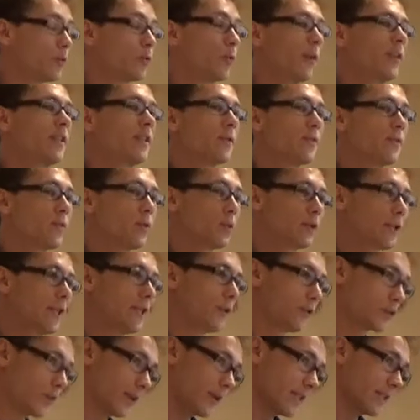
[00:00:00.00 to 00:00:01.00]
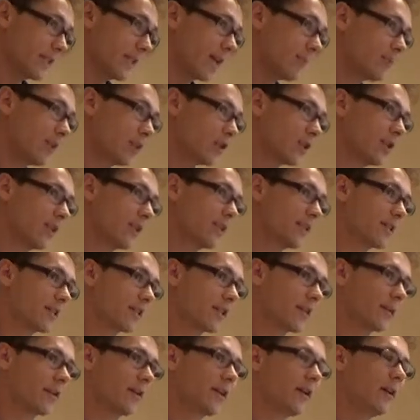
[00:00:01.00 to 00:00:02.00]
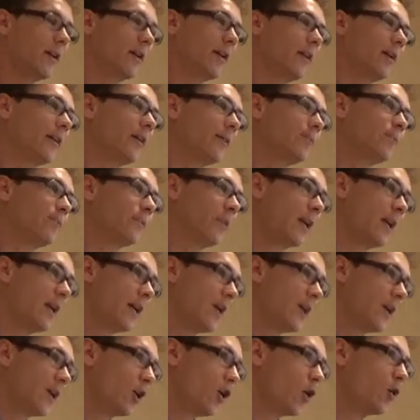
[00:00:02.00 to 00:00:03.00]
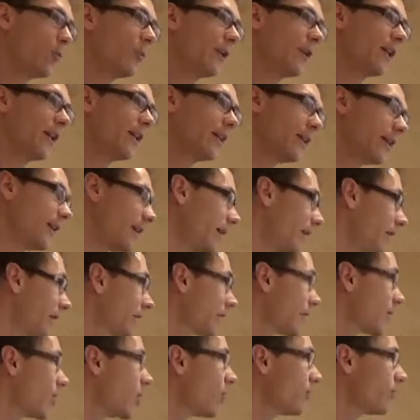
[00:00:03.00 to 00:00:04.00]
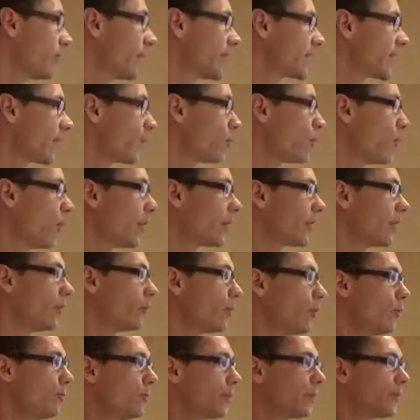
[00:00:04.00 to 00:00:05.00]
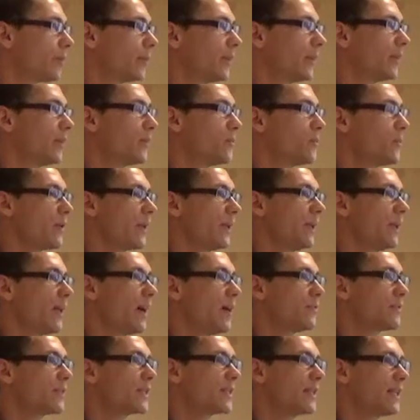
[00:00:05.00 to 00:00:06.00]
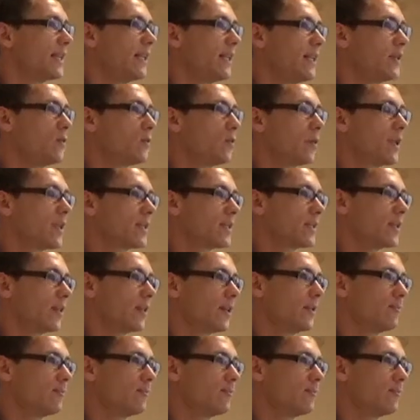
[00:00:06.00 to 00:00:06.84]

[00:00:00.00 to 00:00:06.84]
2014 to establish this open-ended intergovernmental working group, we have seen with